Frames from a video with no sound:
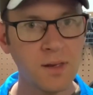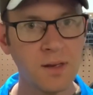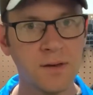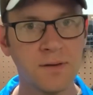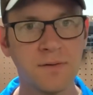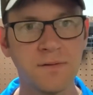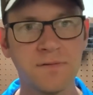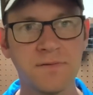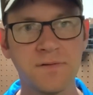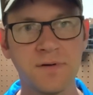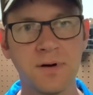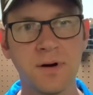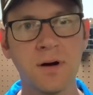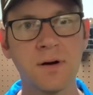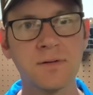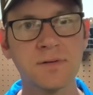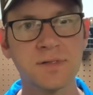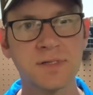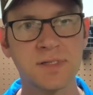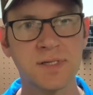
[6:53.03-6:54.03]
for your
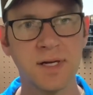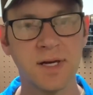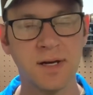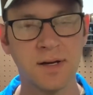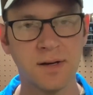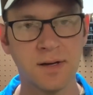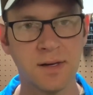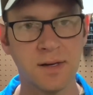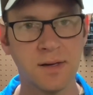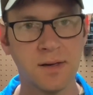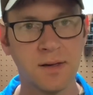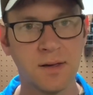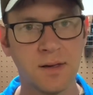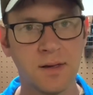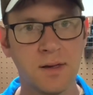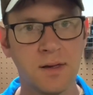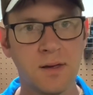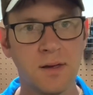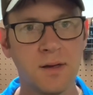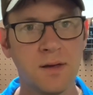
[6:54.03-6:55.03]
own sanity,
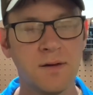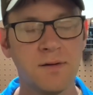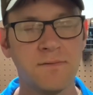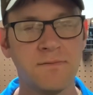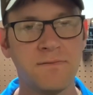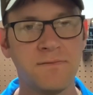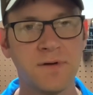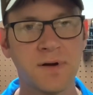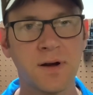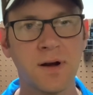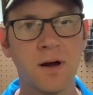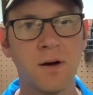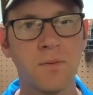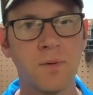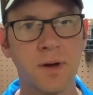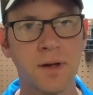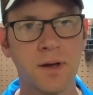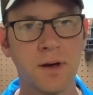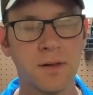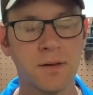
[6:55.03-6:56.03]
figure out
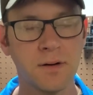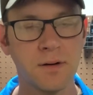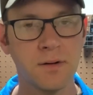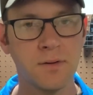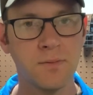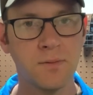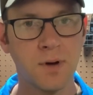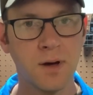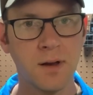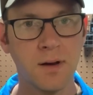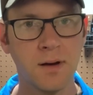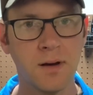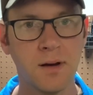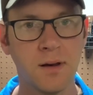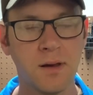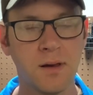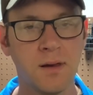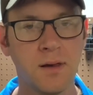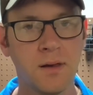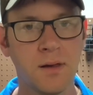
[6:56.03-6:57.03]
what color you want,
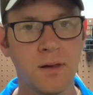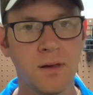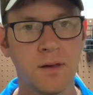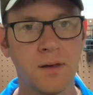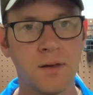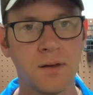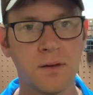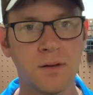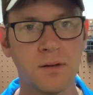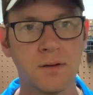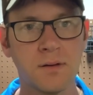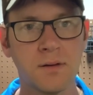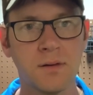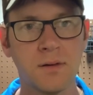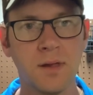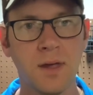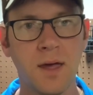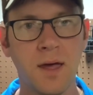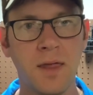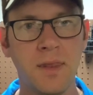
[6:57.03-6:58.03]

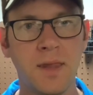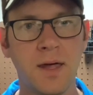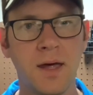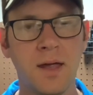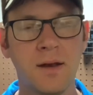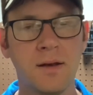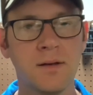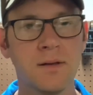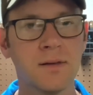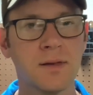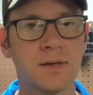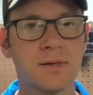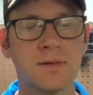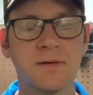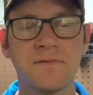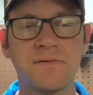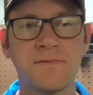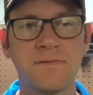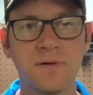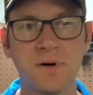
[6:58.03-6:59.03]
and then, like, the
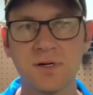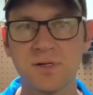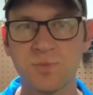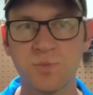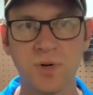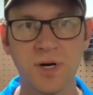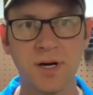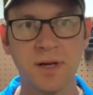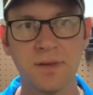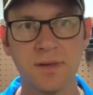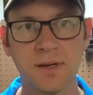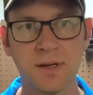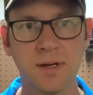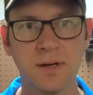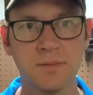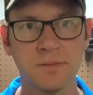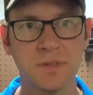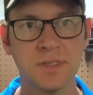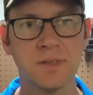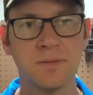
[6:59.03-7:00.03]
first brand that
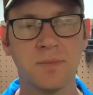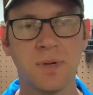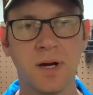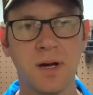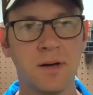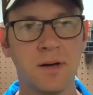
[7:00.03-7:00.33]
comes to mind,